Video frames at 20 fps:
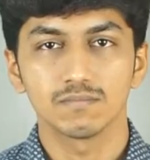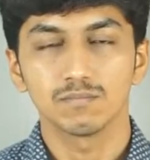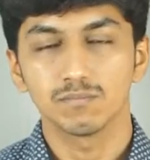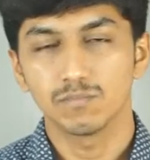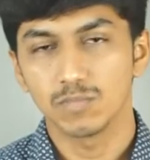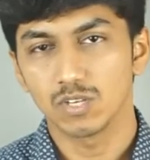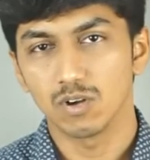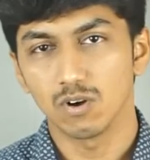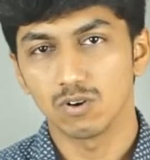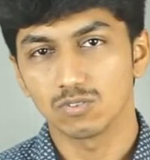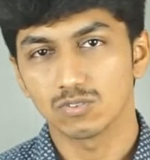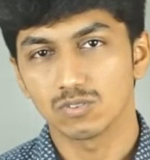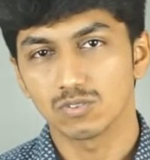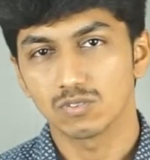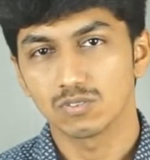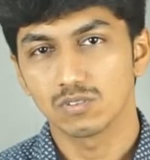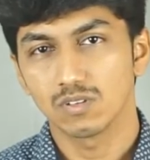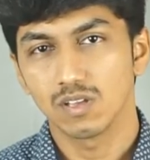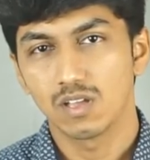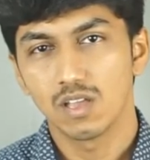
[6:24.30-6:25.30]

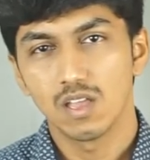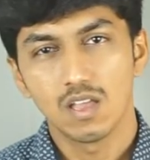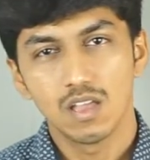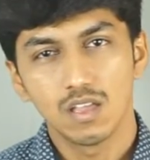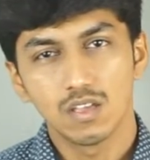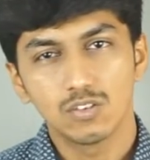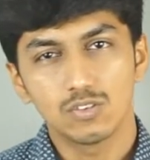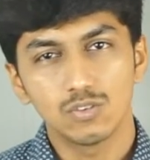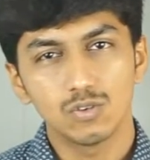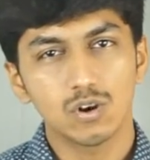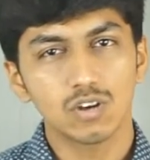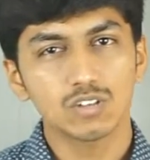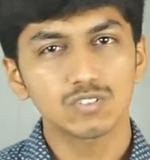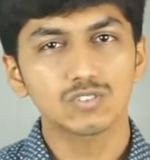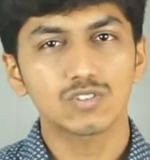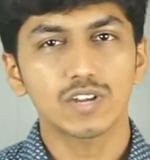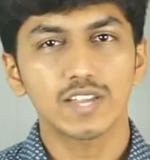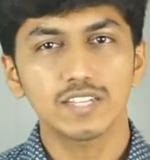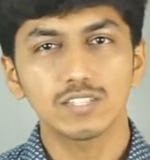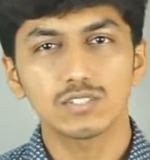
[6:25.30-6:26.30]
because you're
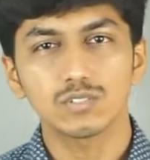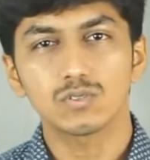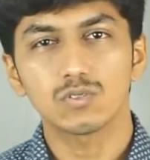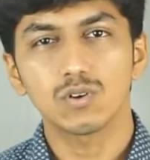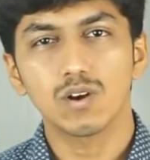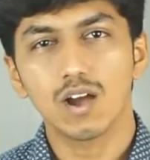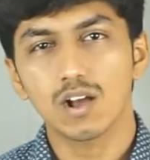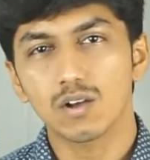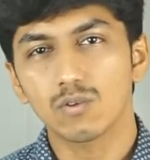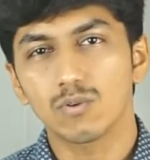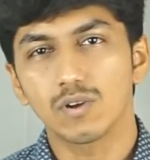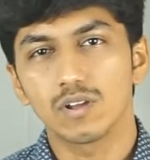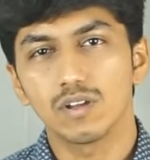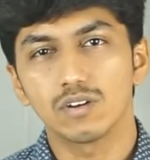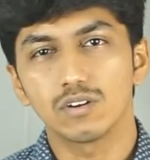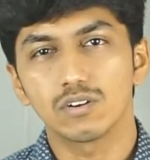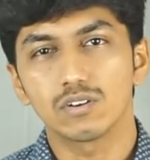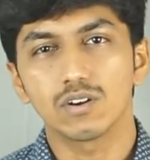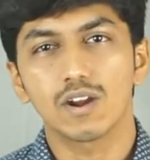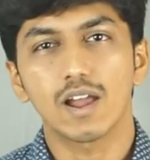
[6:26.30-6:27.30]
trying to
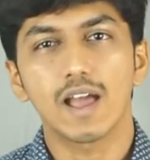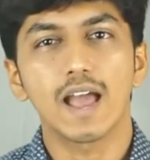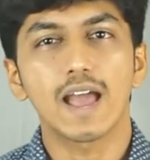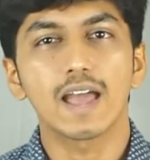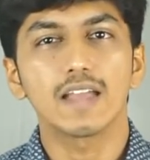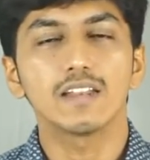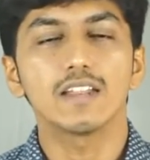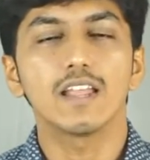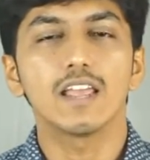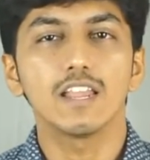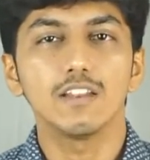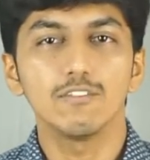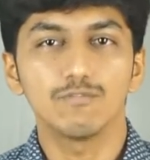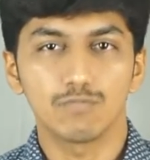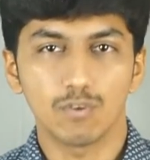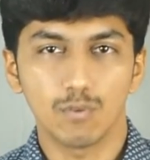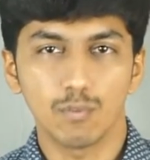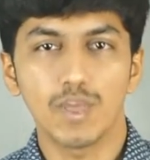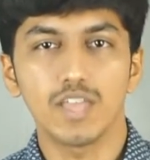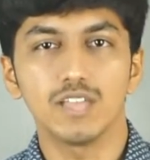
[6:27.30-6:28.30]
acquire an
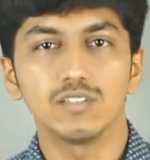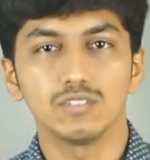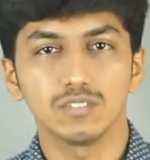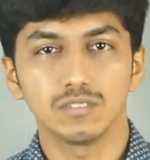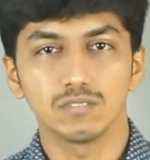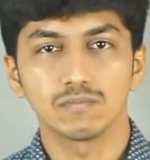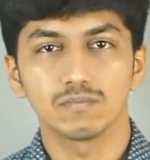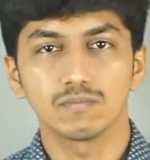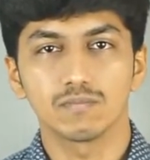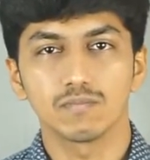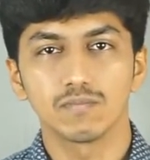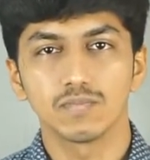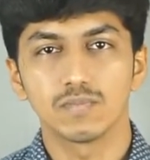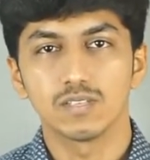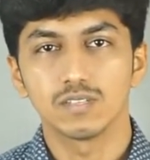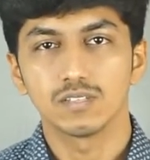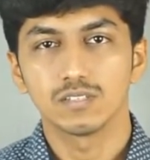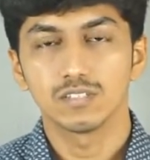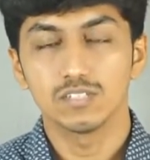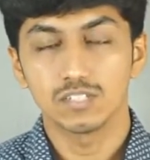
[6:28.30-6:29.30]
information,
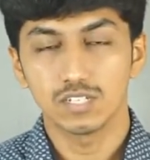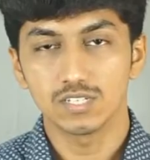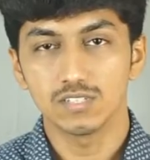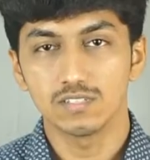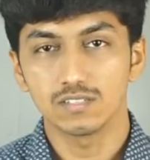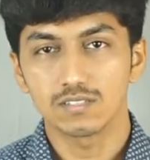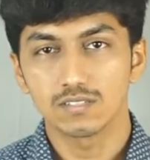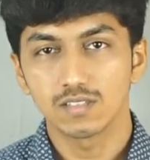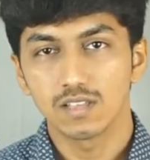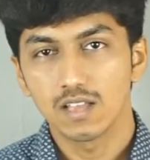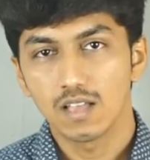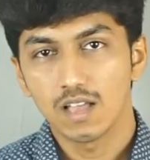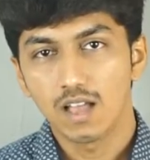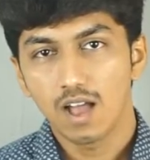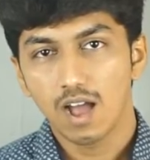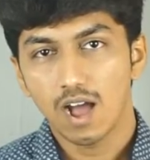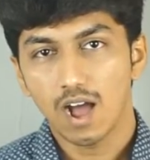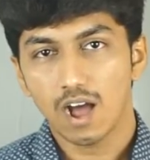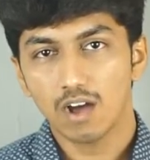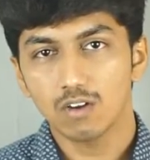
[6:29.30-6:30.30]
that is
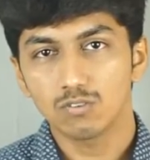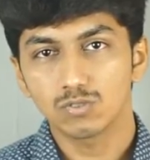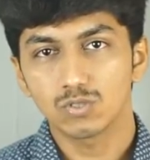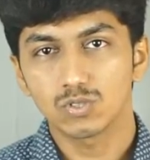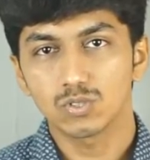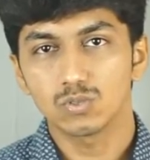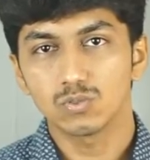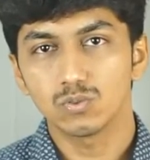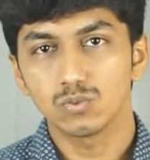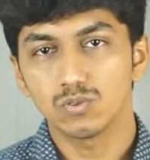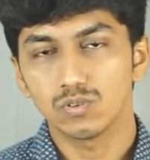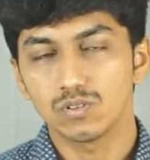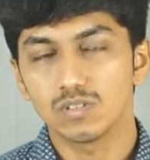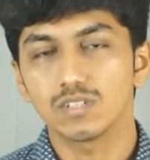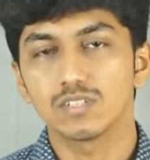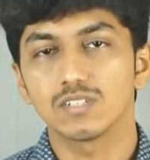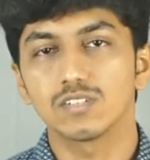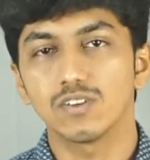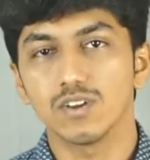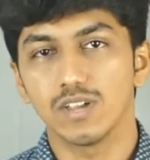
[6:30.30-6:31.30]
how to
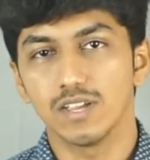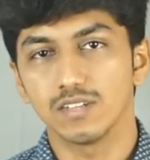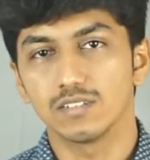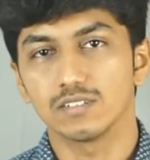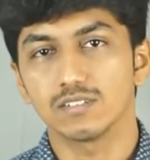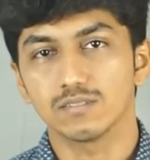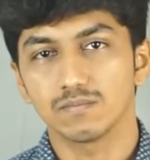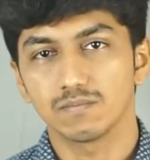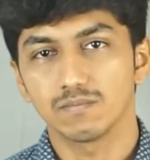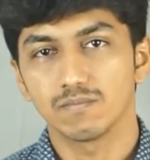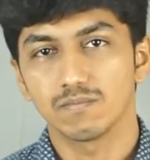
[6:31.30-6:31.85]
create.